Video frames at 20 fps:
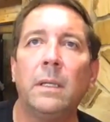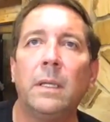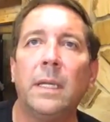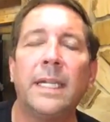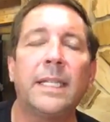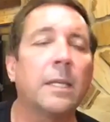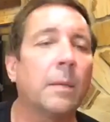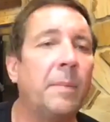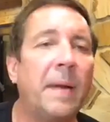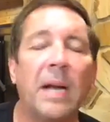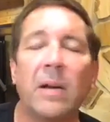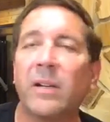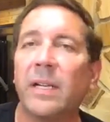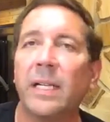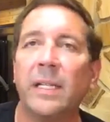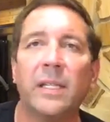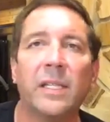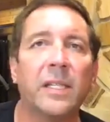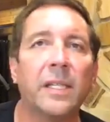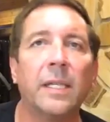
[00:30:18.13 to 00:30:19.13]
It's about
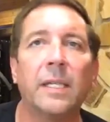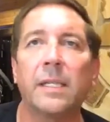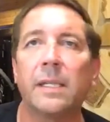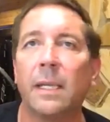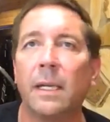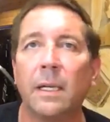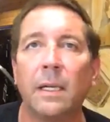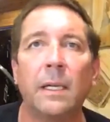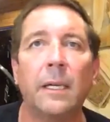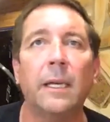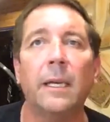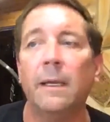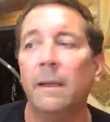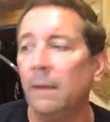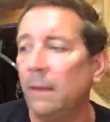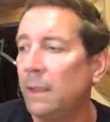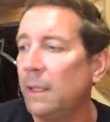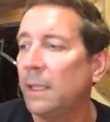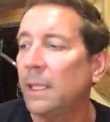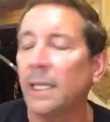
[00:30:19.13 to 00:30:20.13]
consistently,
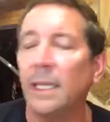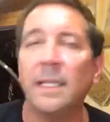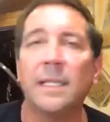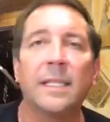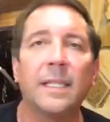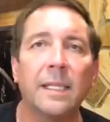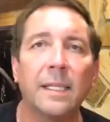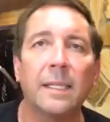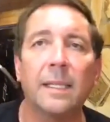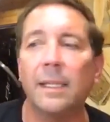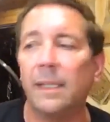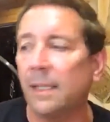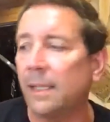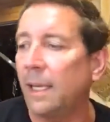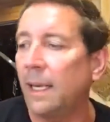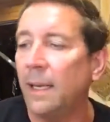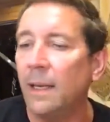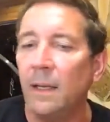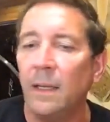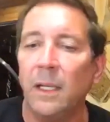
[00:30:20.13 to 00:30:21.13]

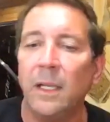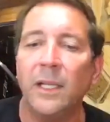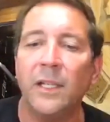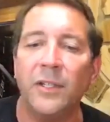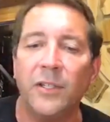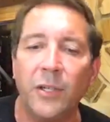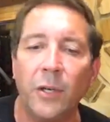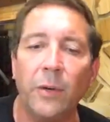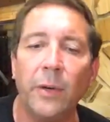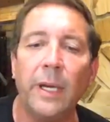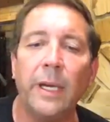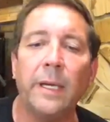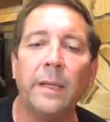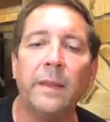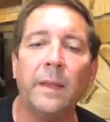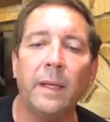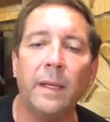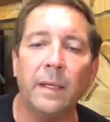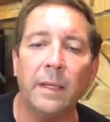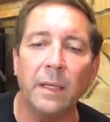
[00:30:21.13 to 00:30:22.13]
consistency,
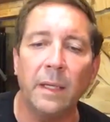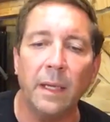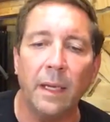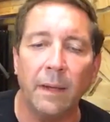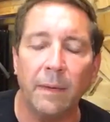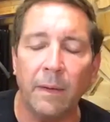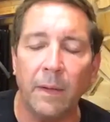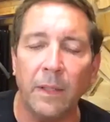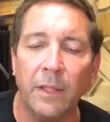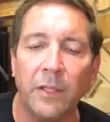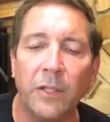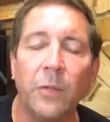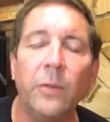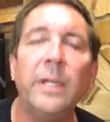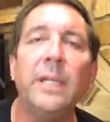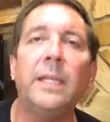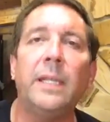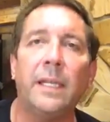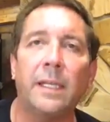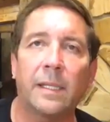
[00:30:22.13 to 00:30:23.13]
doing,
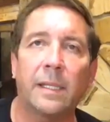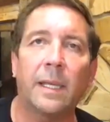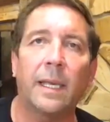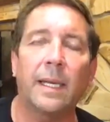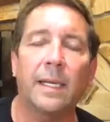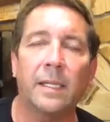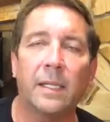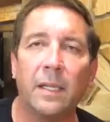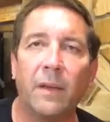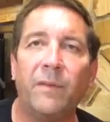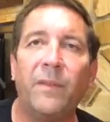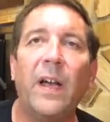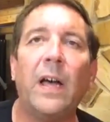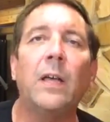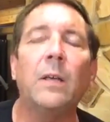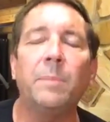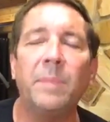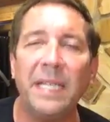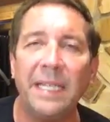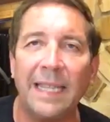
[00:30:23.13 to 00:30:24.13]
doing these things,
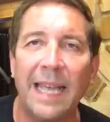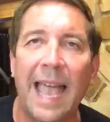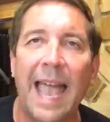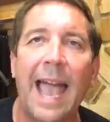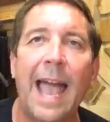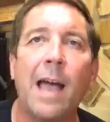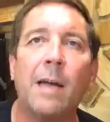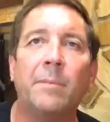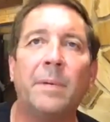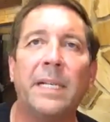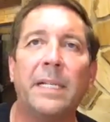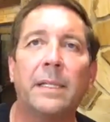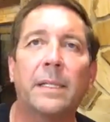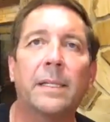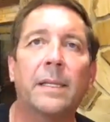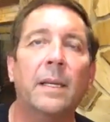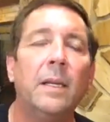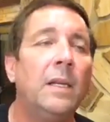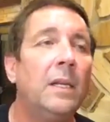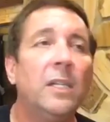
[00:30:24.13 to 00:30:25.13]
developing the
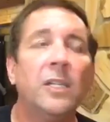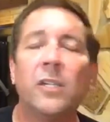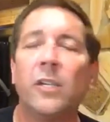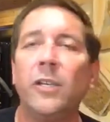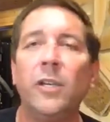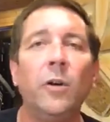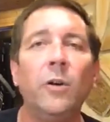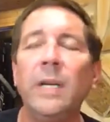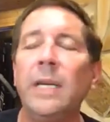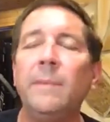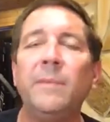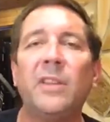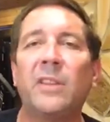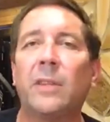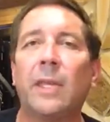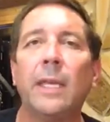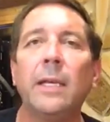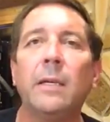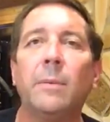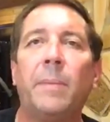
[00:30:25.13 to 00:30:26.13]
habits. So you don't even
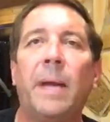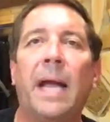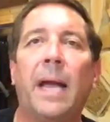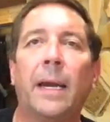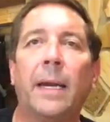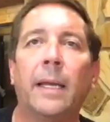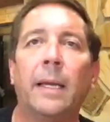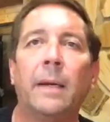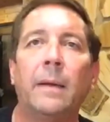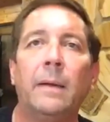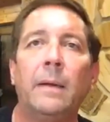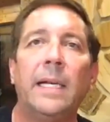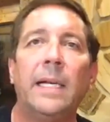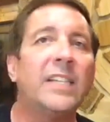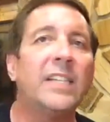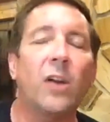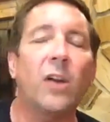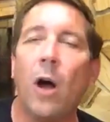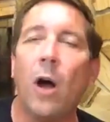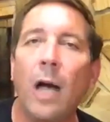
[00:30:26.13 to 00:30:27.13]
think about it.
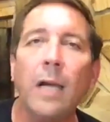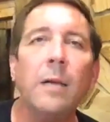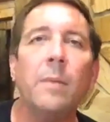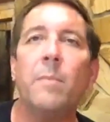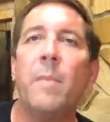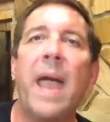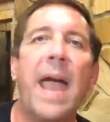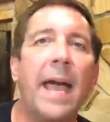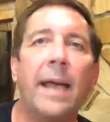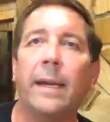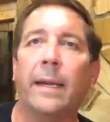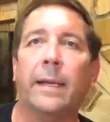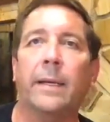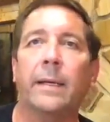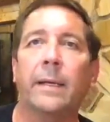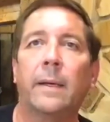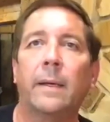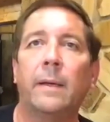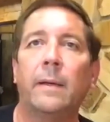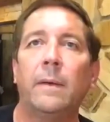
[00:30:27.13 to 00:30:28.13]
It's automatic.